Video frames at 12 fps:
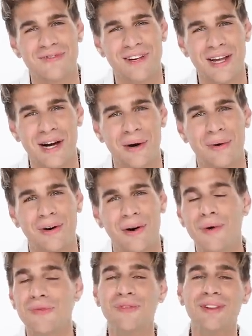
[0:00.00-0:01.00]
video,
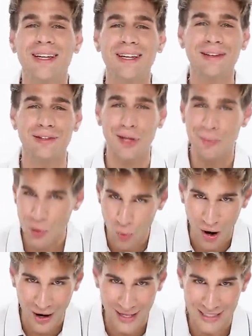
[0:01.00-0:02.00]
hopefully you'll be
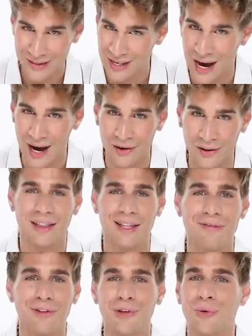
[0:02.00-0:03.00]
walking down the aisle
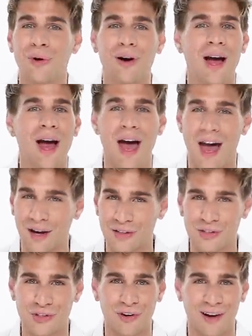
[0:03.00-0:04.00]
living your
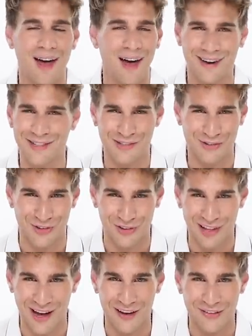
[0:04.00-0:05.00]
extra, extra
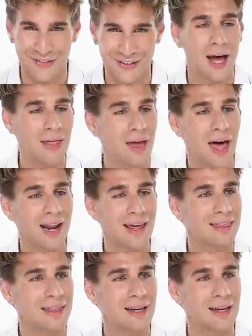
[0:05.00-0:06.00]
life. And that I
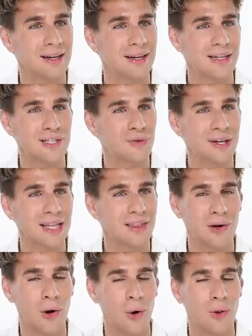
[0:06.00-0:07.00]
think is really the
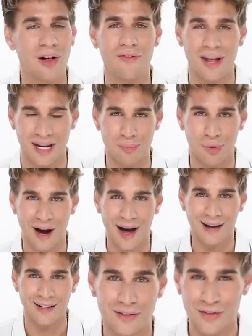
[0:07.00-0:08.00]
goal of any
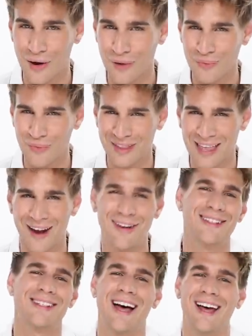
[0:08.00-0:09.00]
bride. So with that
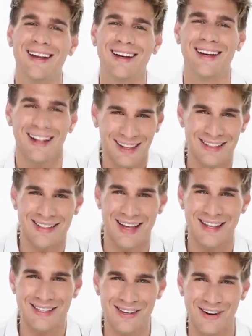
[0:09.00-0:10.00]
all said, let's
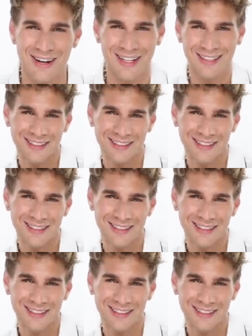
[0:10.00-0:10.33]
get it started.